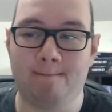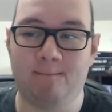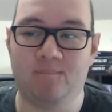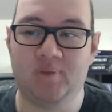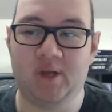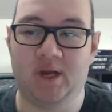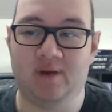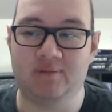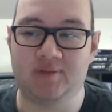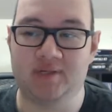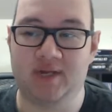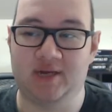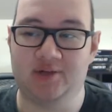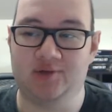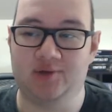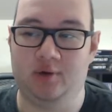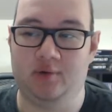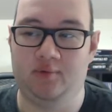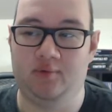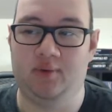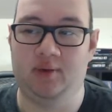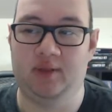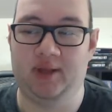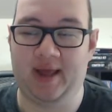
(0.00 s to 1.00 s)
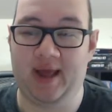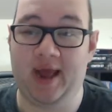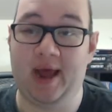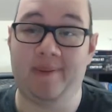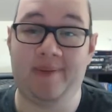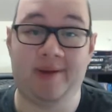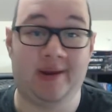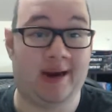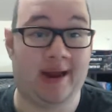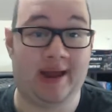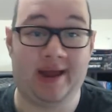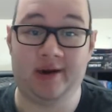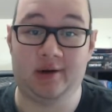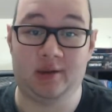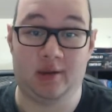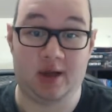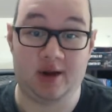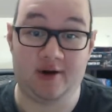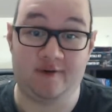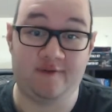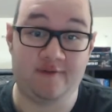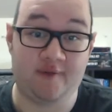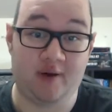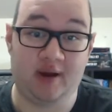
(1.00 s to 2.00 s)
I was actually really happy, and I had a
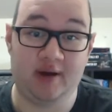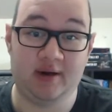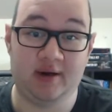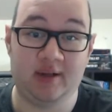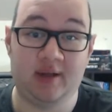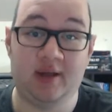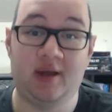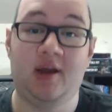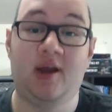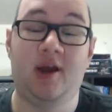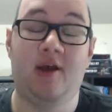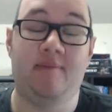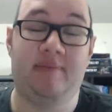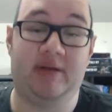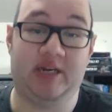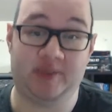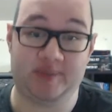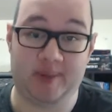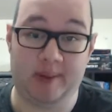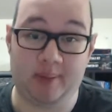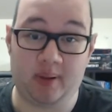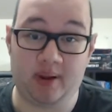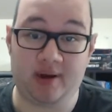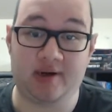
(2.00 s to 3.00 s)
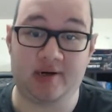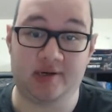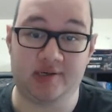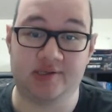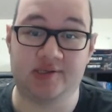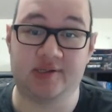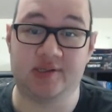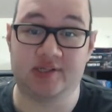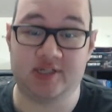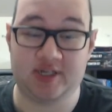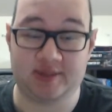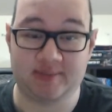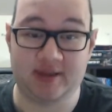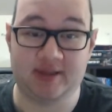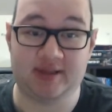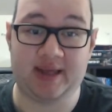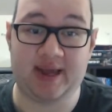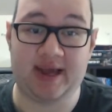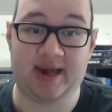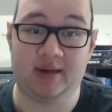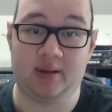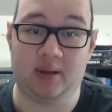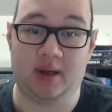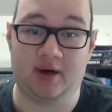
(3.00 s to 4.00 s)
lot of fun because my players seemed like they
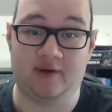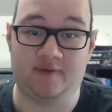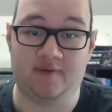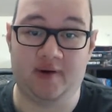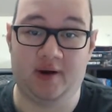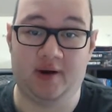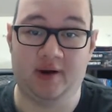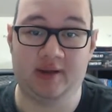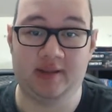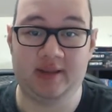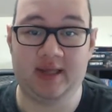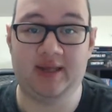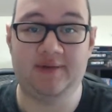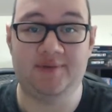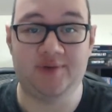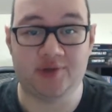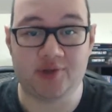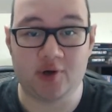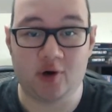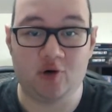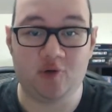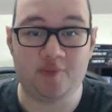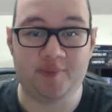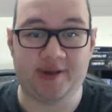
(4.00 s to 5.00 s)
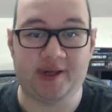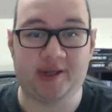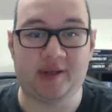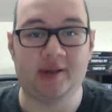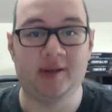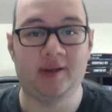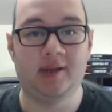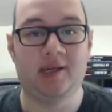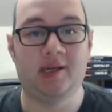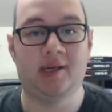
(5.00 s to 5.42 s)
had a lot of fun, and they even told me